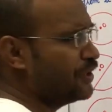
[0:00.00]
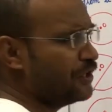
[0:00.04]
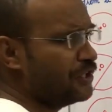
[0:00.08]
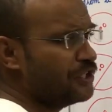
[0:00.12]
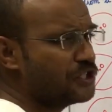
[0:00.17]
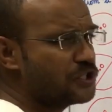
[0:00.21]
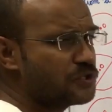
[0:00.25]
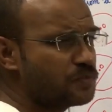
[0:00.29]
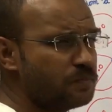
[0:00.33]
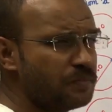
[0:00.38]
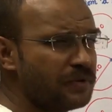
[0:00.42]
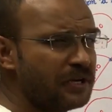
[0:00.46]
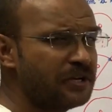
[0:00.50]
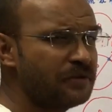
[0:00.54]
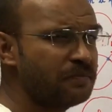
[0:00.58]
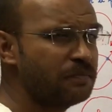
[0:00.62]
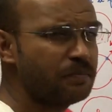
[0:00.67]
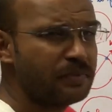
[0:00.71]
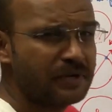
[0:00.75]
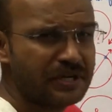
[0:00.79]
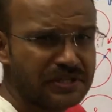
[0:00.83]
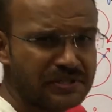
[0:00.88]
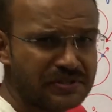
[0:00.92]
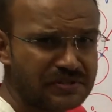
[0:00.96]
is meant
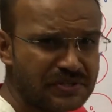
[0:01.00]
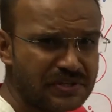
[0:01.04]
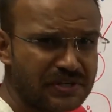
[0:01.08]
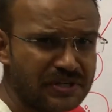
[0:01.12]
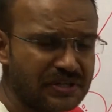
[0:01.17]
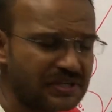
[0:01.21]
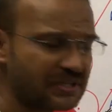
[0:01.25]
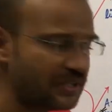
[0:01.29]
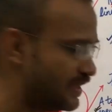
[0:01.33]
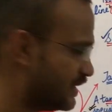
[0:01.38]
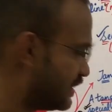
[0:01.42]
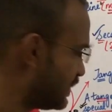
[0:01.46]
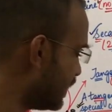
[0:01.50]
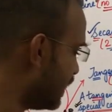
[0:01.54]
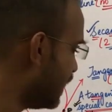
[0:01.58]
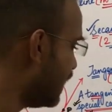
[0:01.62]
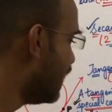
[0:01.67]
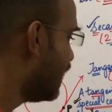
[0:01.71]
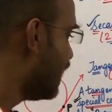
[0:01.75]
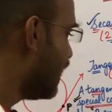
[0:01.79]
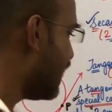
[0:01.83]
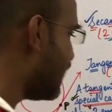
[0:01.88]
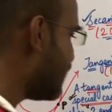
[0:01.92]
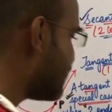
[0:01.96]
by circles?
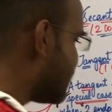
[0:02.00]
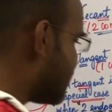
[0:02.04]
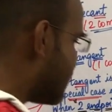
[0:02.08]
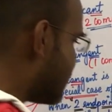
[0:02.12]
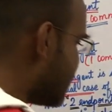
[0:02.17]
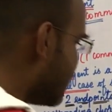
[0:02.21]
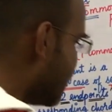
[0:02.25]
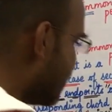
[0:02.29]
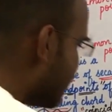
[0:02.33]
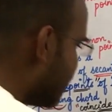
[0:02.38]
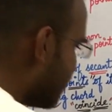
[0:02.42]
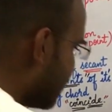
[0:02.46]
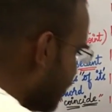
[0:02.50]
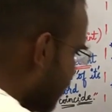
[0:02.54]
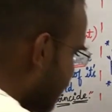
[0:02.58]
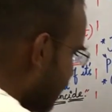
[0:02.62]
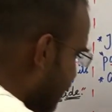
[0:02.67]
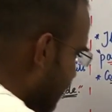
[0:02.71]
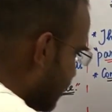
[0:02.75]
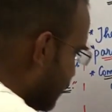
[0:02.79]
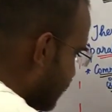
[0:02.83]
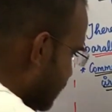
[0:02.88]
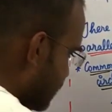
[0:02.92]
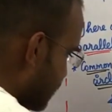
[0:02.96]
A circle
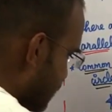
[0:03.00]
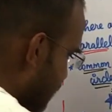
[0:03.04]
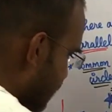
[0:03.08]
is